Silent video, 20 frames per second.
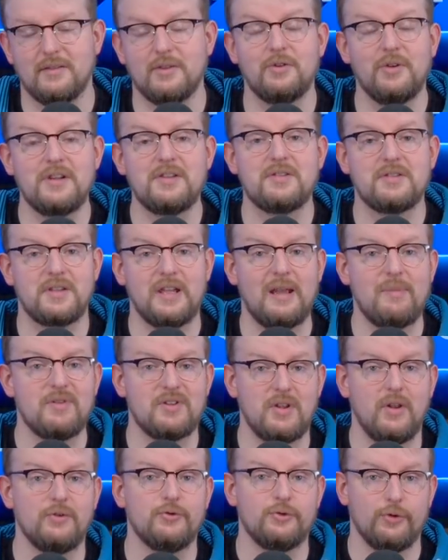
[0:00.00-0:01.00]
Creature type
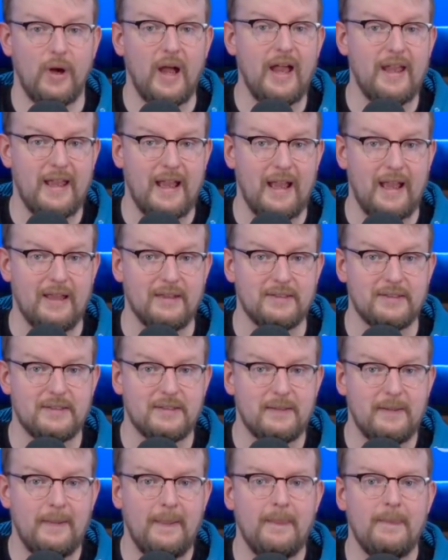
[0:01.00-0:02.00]
is all
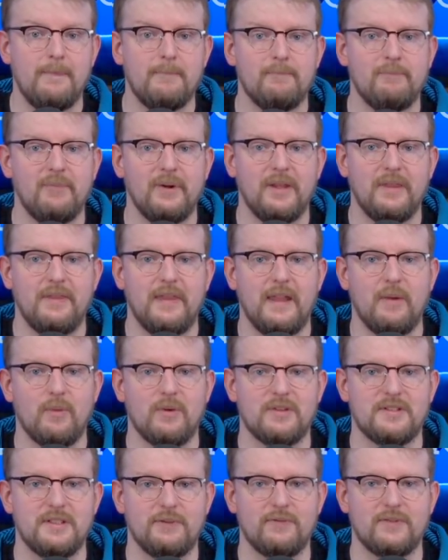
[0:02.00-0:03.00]
Dryads, but they
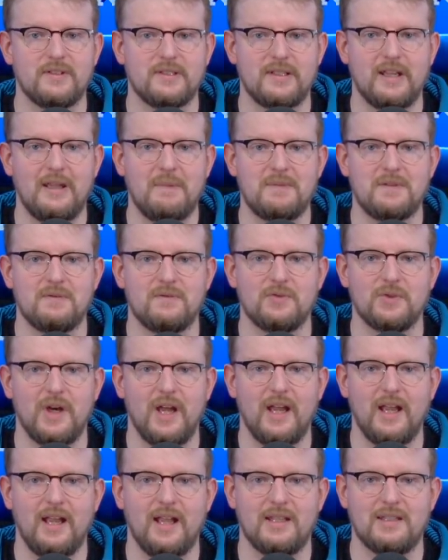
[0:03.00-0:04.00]
were different types of
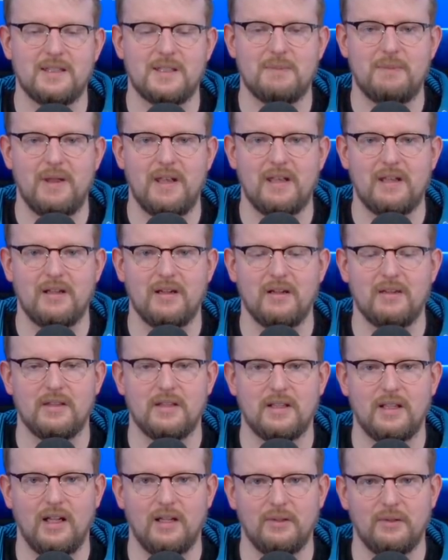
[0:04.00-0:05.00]
Dryads depending on
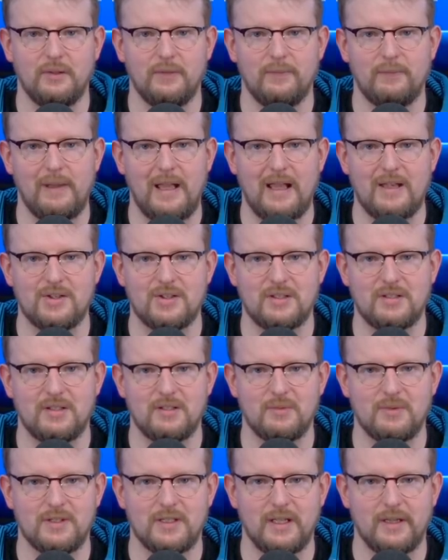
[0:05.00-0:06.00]
the color of magic. So
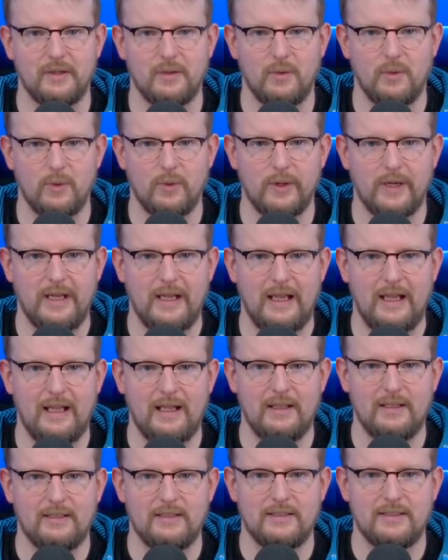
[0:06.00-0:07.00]
there was like
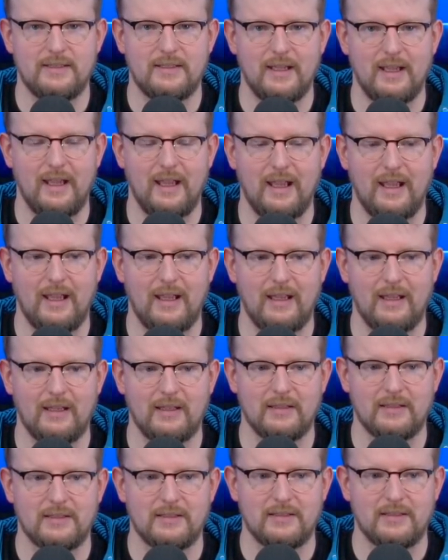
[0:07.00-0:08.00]
Oreads
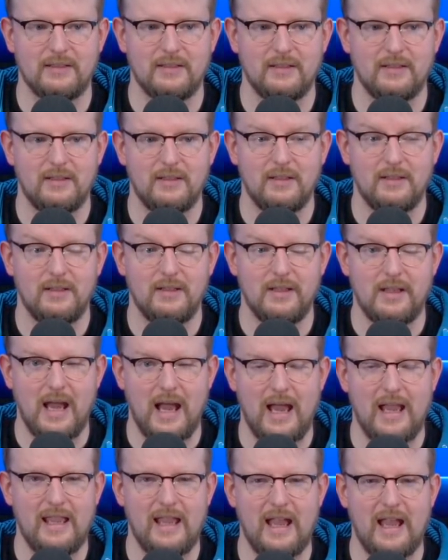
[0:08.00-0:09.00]
and
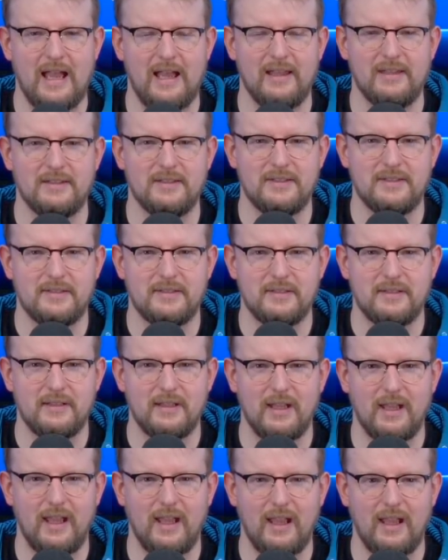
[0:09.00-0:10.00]
Naiads
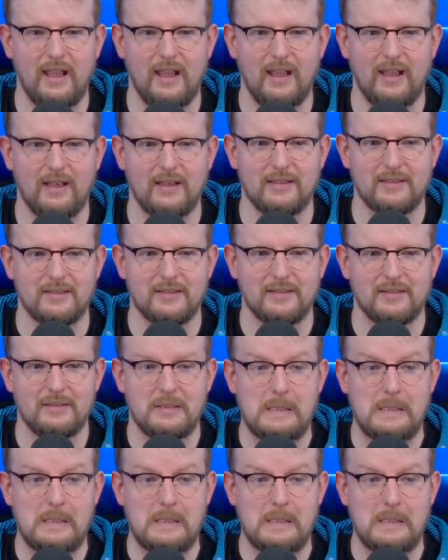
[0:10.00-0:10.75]
and